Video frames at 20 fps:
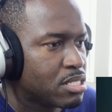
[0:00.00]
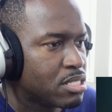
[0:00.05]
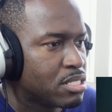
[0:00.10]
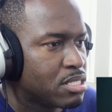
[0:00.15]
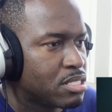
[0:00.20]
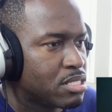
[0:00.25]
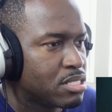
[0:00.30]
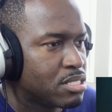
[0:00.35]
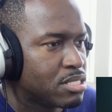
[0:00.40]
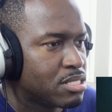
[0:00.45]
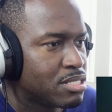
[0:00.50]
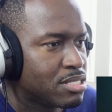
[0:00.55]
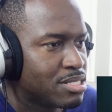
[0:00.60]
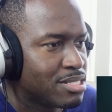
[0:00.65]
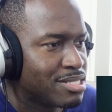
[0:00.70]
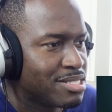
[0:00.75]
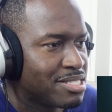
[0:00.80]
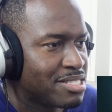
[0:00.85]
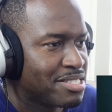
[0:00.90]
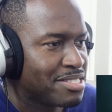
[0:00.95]
I was put in some
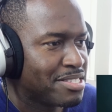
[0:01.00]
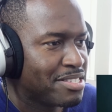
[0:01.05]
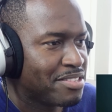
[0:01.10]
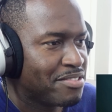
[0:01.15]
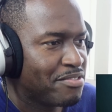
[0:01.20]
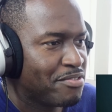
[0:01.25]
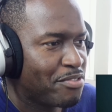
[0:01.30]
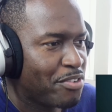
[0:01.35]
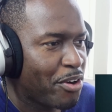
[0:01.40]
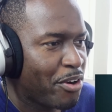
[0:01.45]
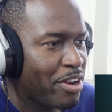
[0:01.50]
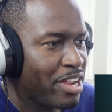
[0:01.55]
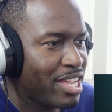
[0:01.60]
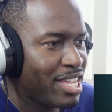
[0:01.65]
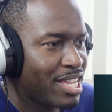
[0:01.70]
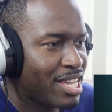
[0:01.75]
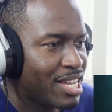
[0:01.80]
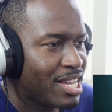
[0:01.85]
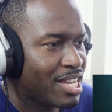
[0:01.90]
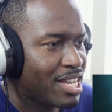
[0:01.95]
tank like a
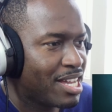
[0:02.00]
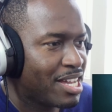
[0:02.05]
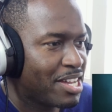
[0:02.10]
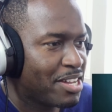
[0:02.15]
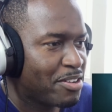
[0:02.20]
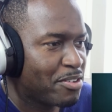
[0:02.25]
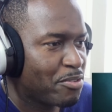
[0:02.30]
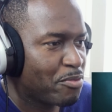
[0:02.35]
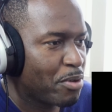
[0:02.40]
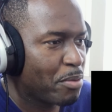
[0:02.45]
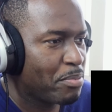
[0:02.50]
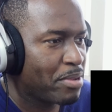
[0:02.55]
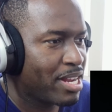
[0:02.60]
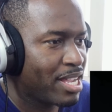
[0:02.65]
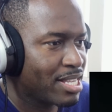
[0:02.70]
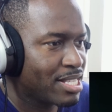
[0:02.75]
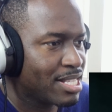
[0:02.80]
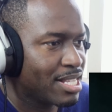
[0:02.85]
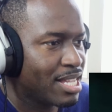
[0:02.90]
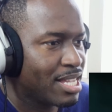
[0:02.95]
very uh, Weapon
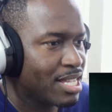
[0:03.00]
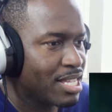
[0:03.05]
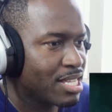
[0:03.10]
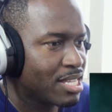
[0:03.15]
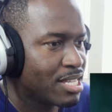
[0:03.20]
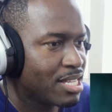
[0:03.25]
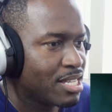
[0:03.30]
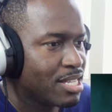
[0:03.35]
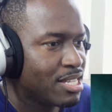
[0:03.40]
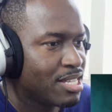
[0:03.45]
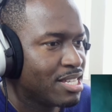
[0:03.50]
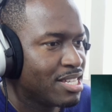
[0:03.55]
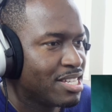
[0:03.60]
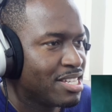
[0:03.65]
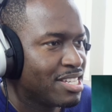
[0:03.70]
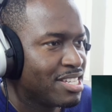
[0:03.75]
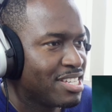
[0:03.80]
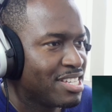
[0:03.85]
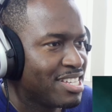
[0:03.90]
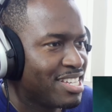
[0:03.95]
X like. Came
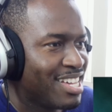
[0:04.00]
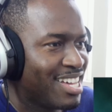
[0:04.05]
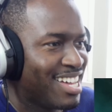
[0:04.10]
out with.